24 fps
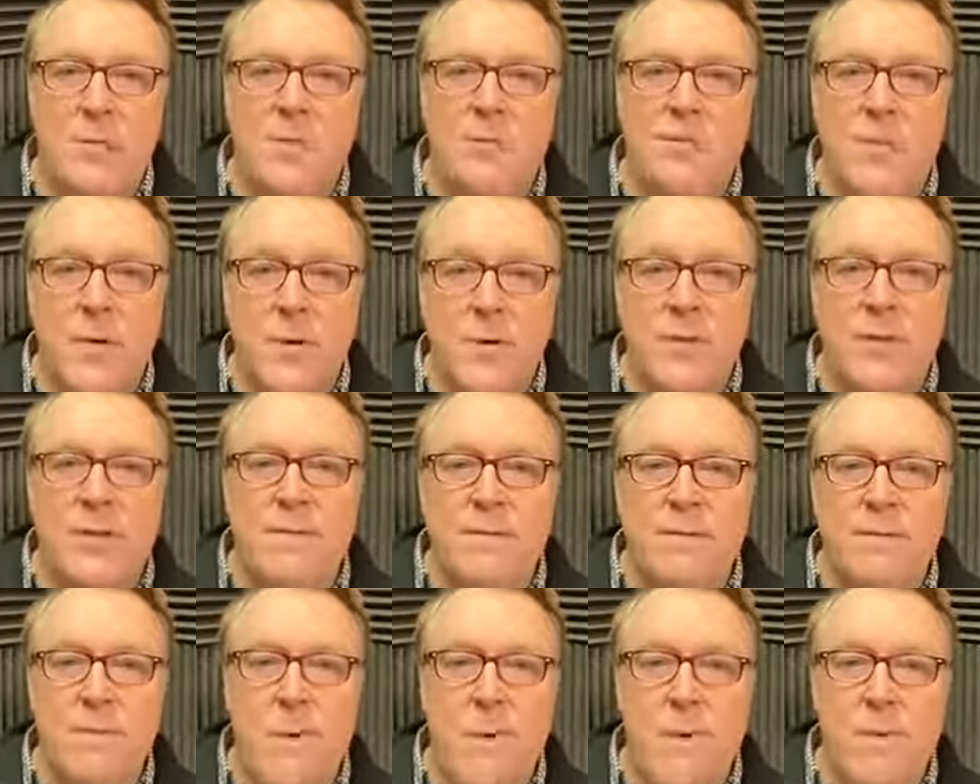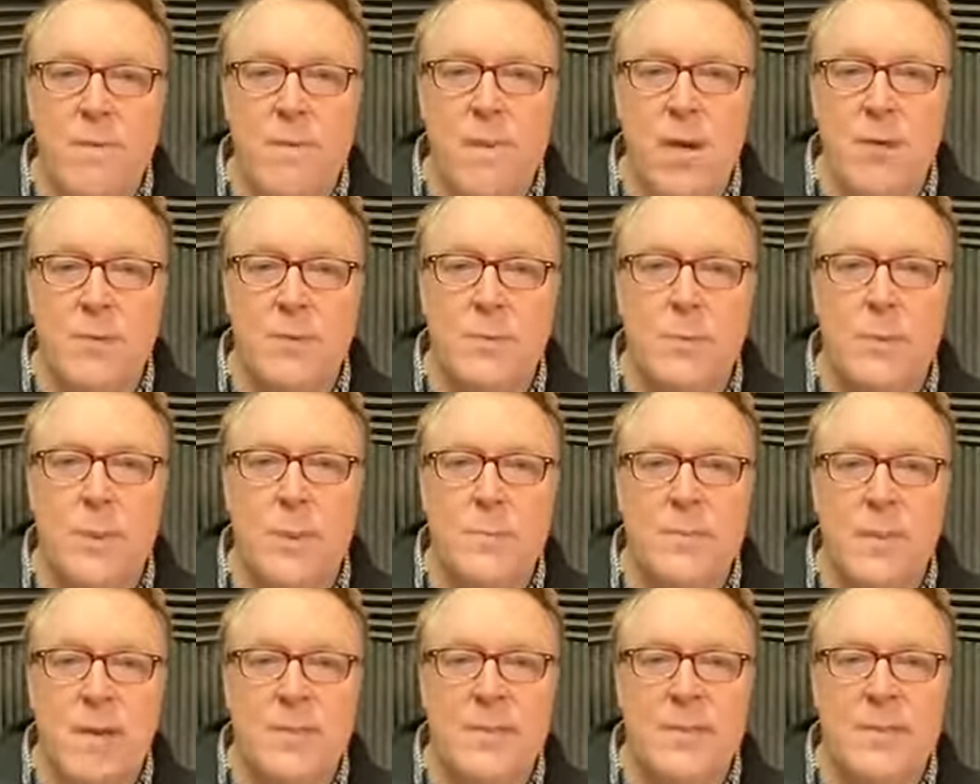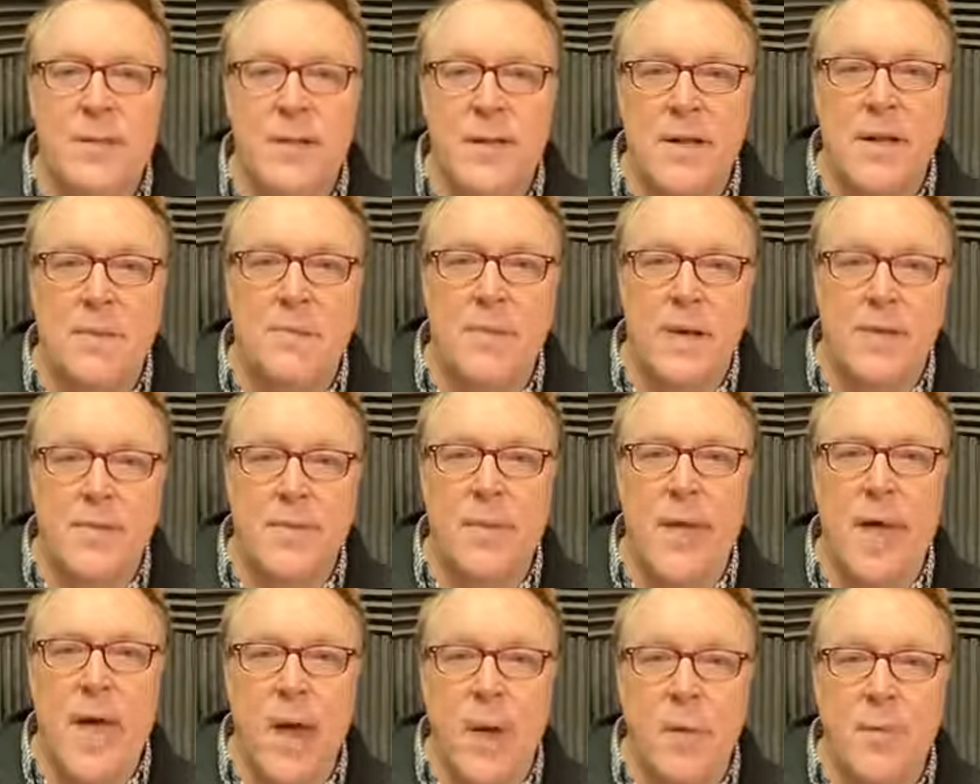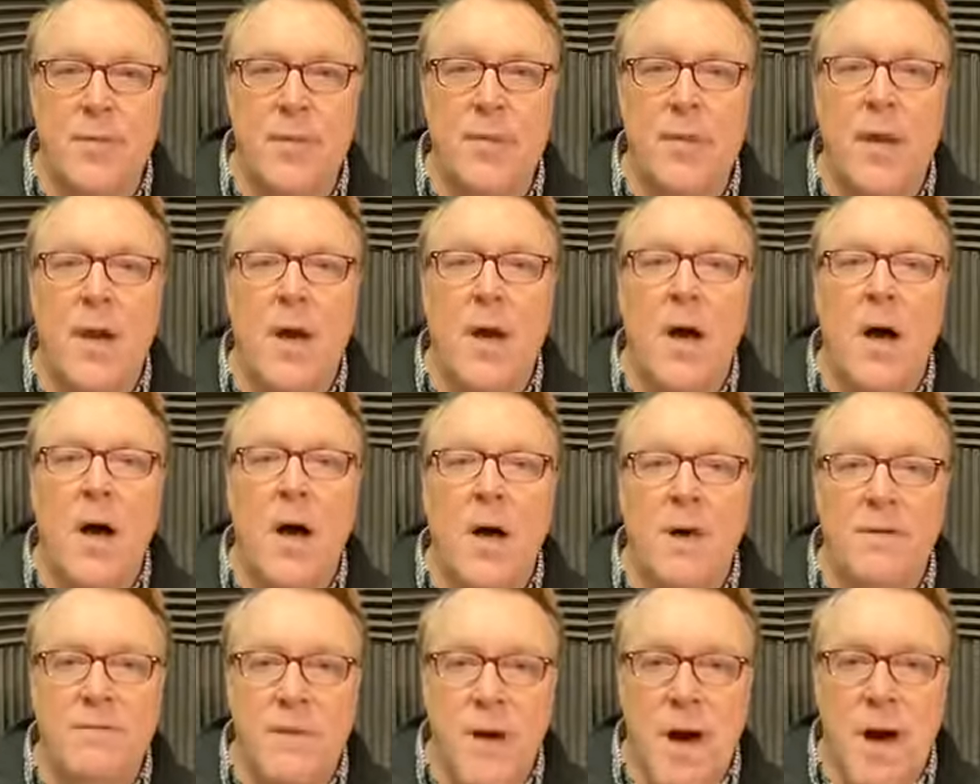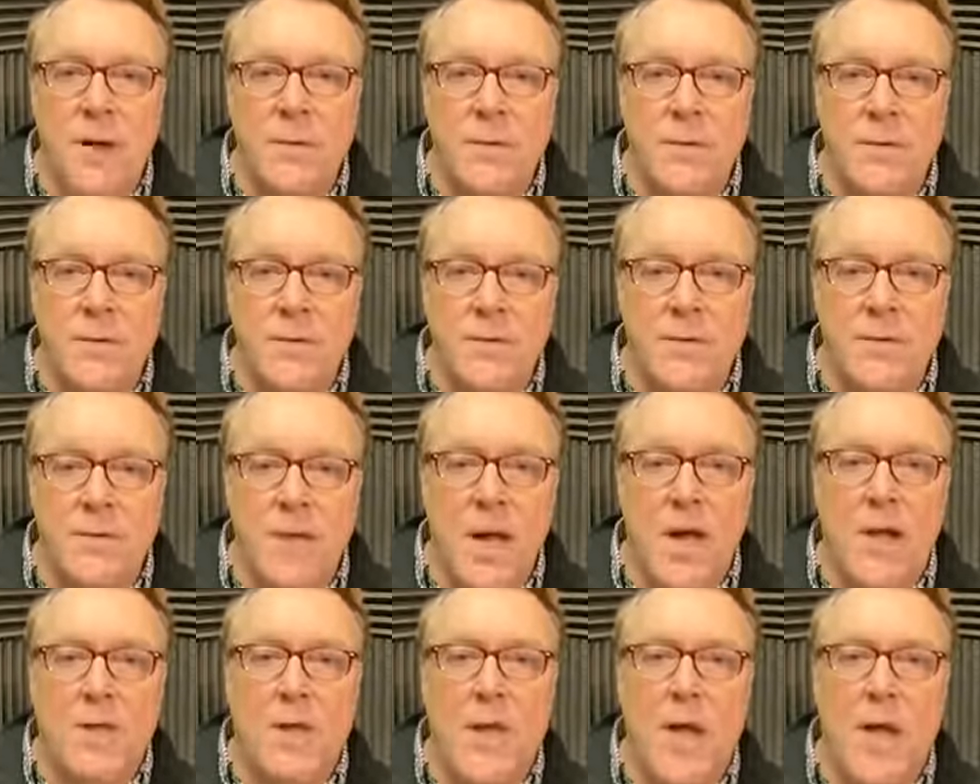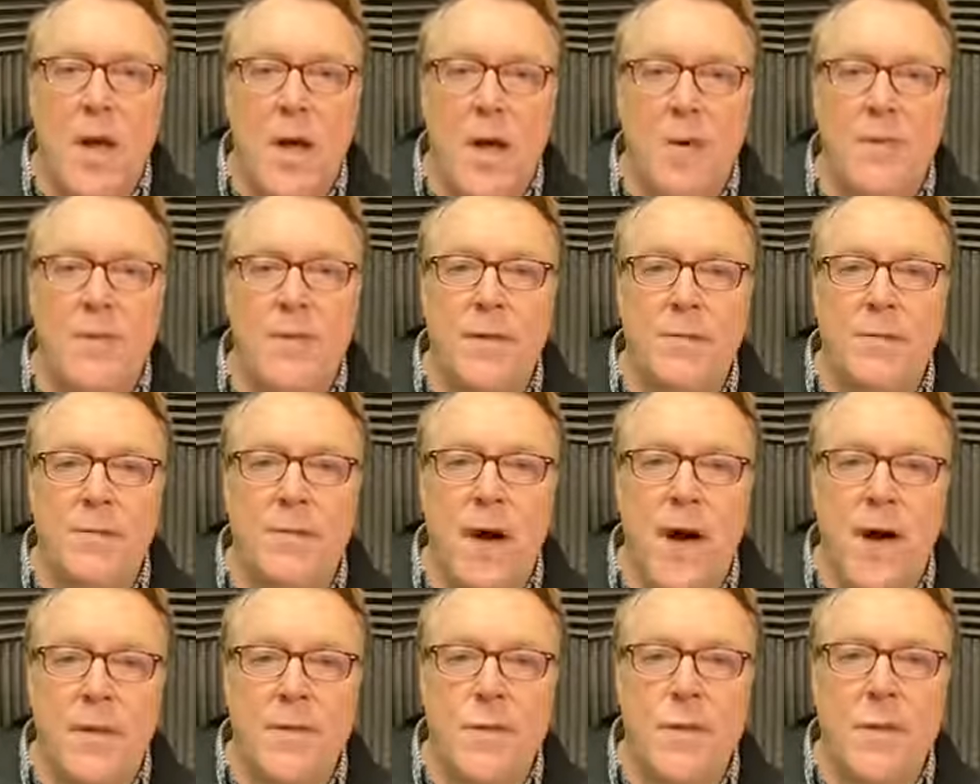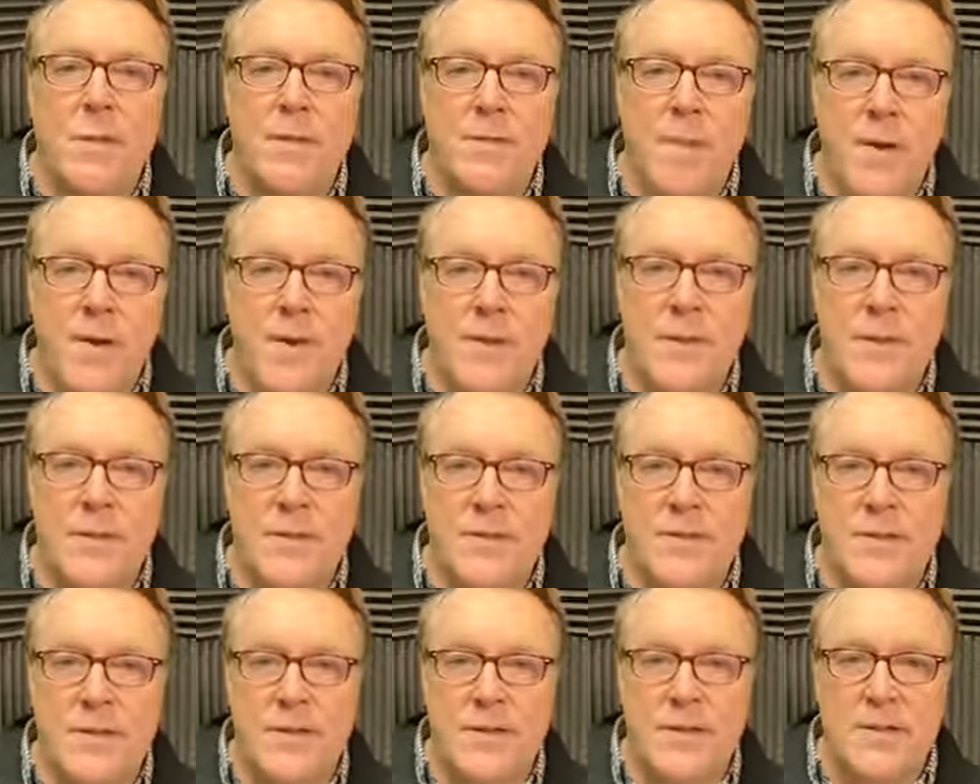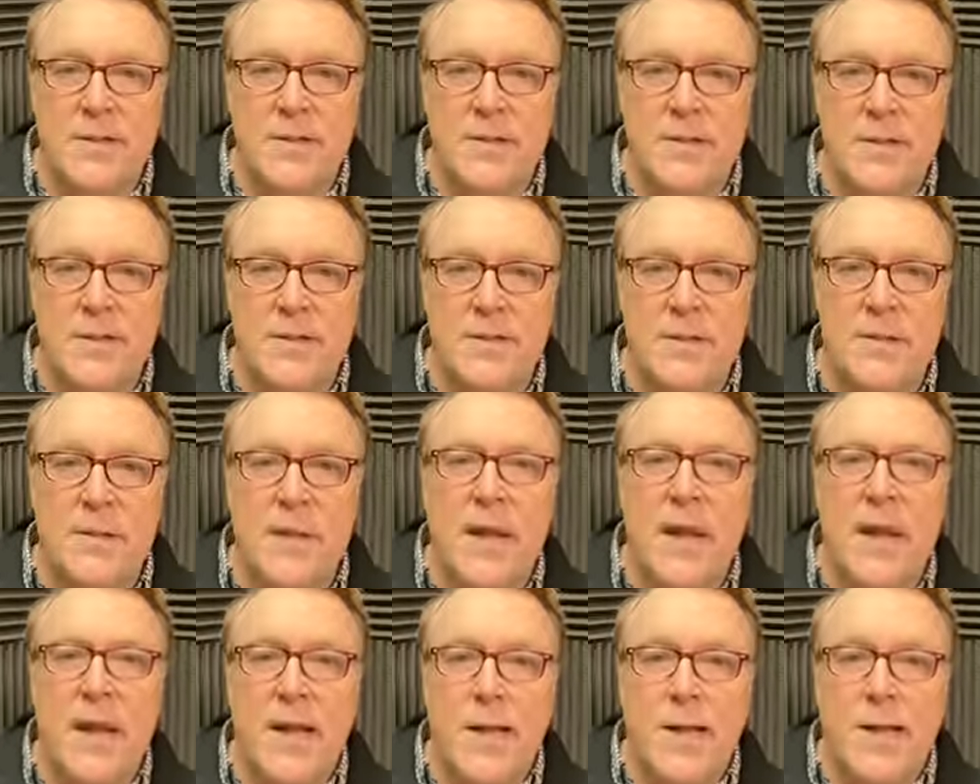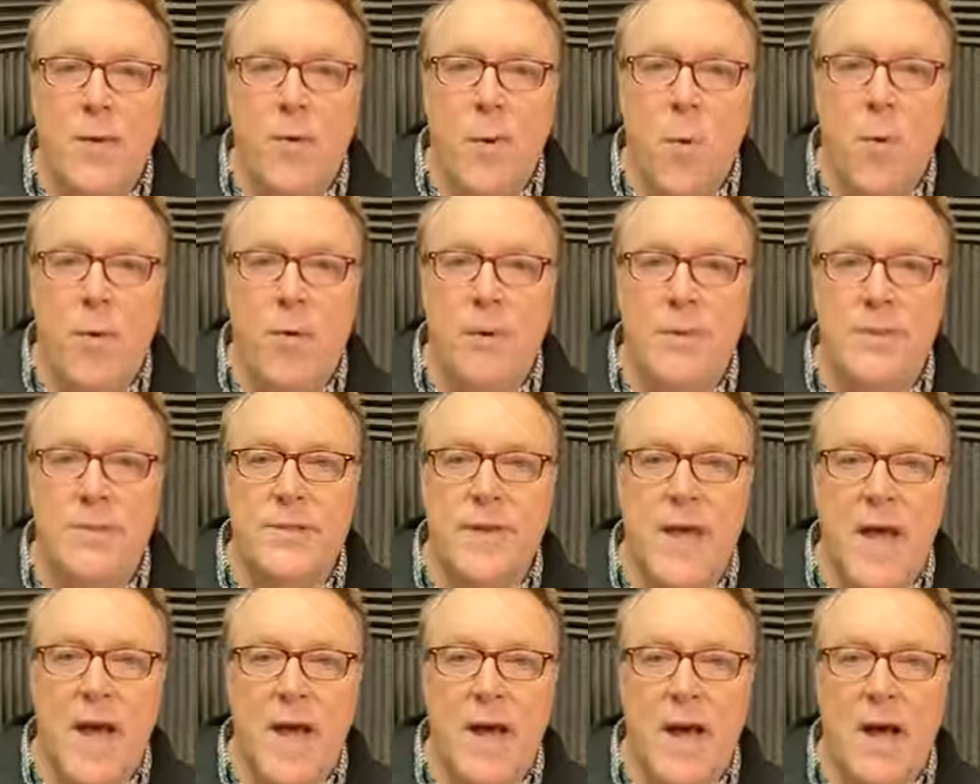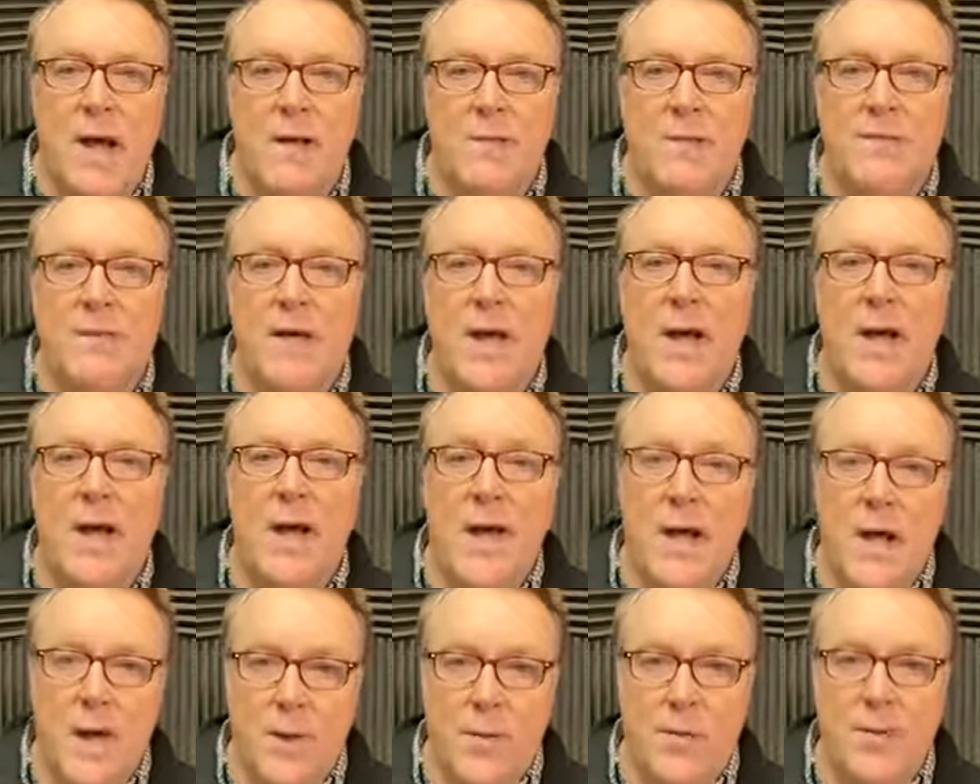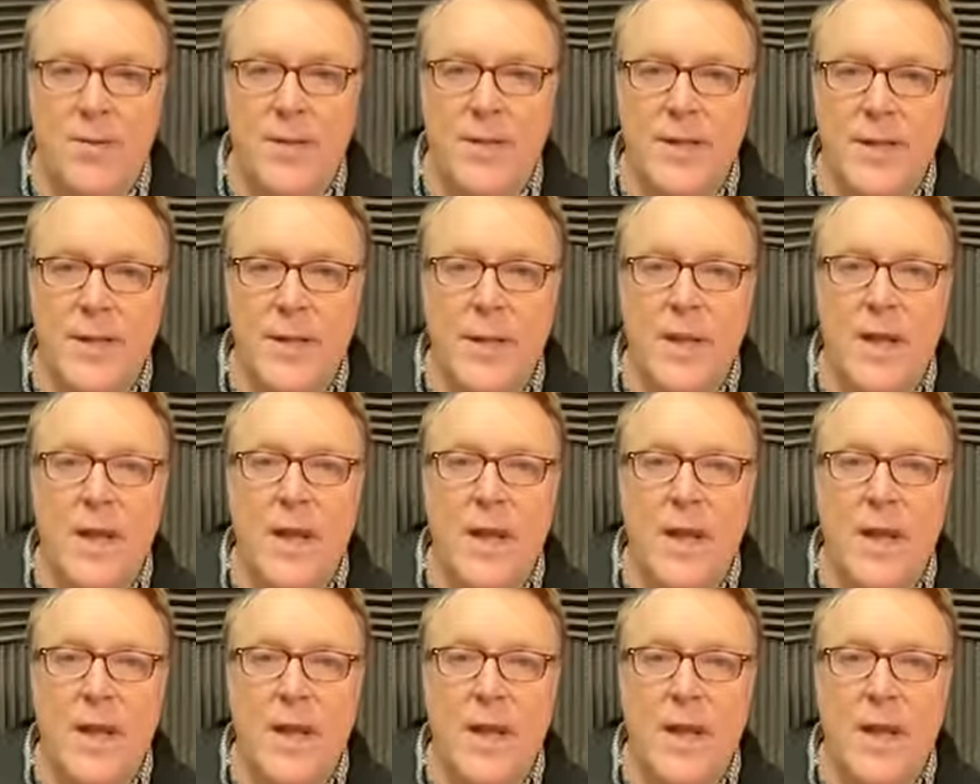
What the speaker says: First and foremost, we must think about the health of others, the health of other American citizens in order to have a healthy